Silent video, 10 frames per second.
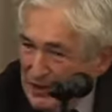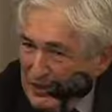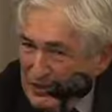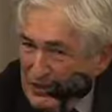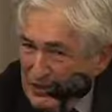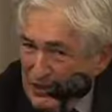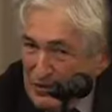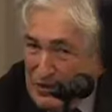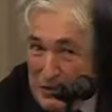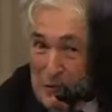is that there
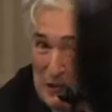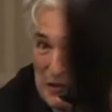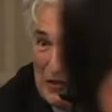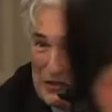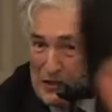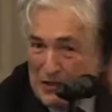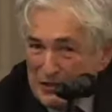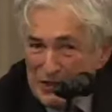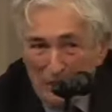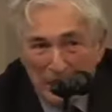is something else that
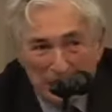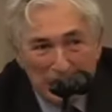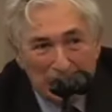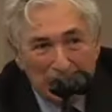is happening.